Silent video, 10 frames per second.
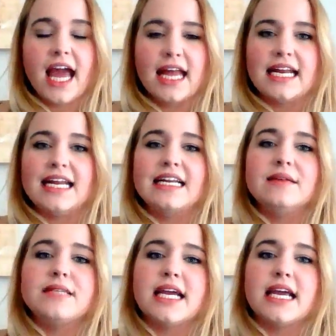And it ended up
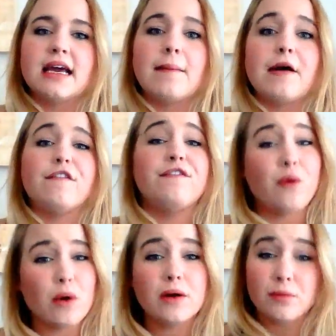taking about
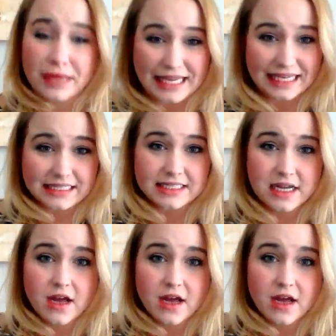4 weeks